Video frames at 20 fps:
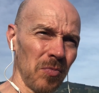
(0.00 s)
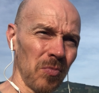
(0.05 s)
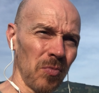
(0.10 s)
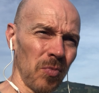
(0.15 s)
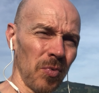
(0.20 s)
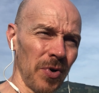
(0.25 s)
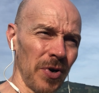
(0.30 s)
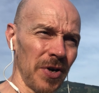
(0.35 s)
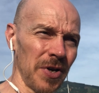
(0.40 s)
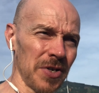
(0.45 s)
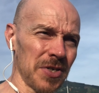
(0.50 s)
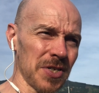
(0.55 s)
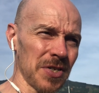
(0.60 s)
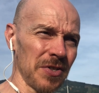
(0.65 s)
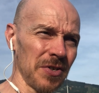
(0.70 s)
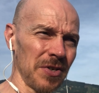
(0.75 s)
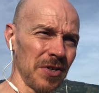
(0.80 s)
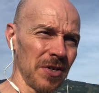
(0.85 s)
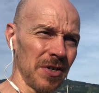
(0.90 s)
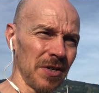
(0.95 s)
words
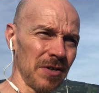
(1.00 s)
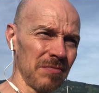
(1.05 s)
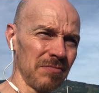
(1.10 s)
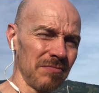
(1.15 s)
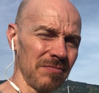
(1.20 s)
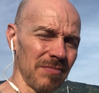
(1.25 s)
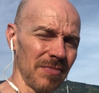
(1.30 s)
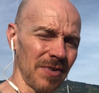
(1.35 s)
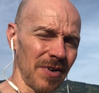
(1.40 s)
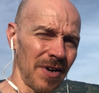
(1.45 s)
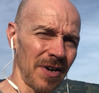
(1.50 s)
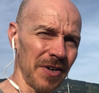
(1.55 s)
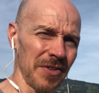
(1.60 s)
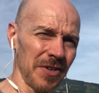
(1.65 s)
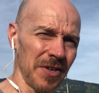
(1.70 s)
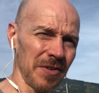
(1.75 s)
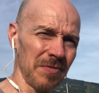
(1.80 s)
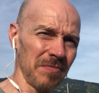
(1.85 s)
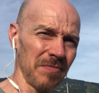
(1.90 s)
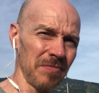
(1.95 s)
that are
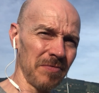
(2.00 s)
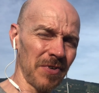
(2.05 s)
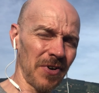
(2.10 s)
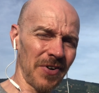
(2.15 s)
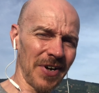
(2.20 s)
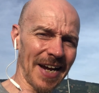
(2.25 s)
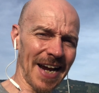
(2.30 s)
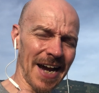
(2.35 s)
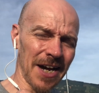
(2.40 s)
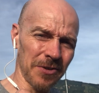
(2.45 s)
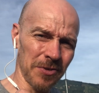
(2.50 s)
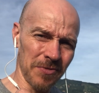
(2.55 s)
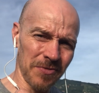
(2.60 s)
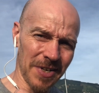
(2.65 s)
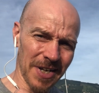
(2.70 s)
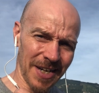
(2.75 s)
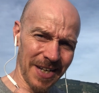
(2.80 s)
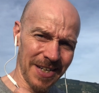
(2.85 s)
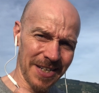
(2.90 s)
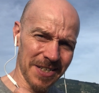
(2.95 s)
either very out of
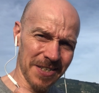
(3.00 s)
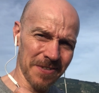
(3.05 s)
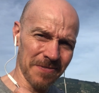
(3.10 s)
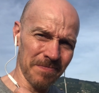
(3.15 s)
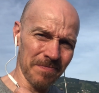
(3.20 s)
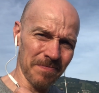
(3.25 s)
date,